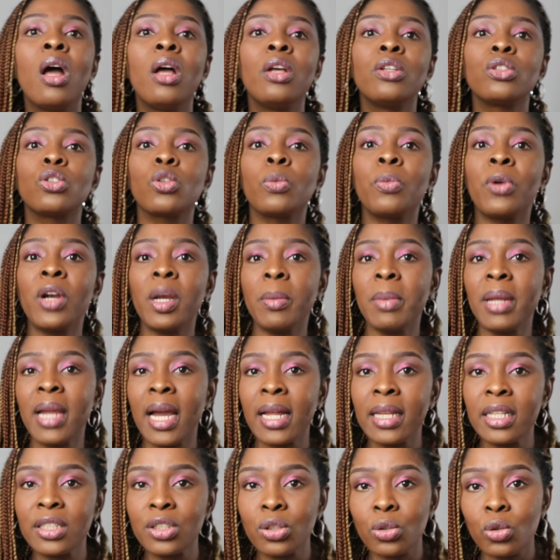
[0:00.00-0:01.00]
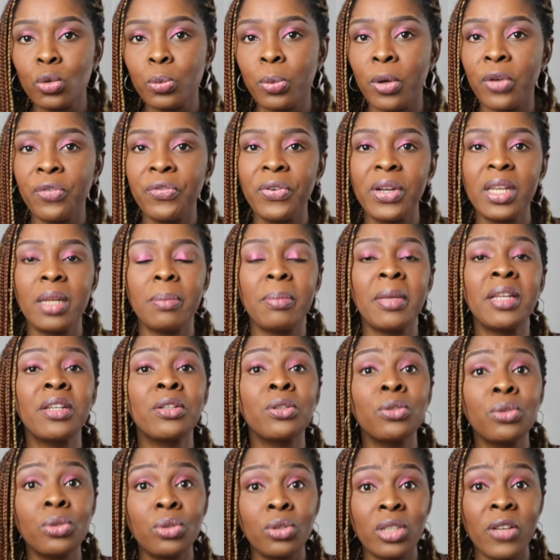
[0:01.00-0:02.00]
So Moremi had a school boyfriend,
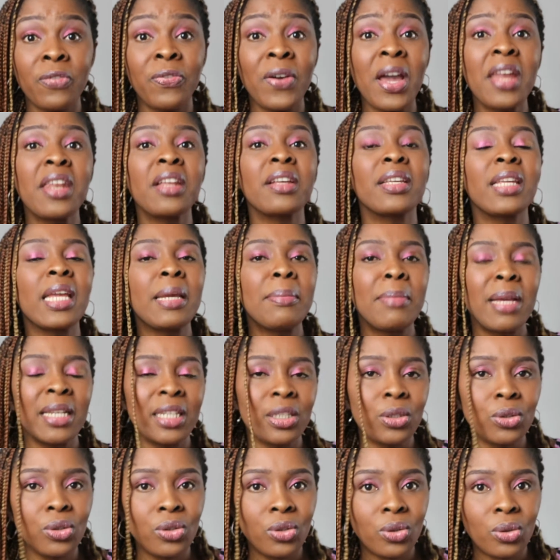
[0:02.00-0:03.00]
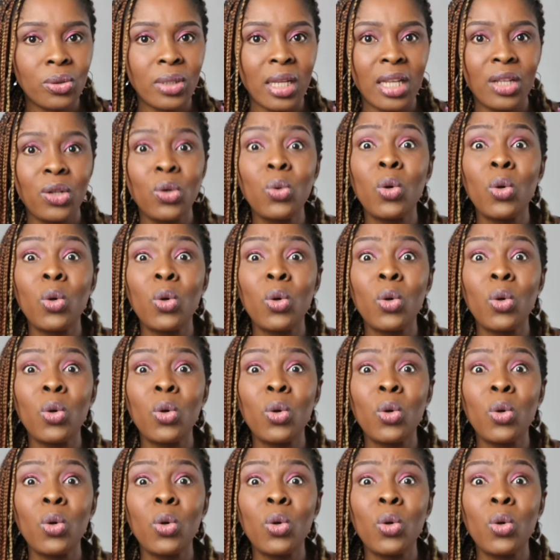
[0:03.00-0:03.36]
a final year medical student,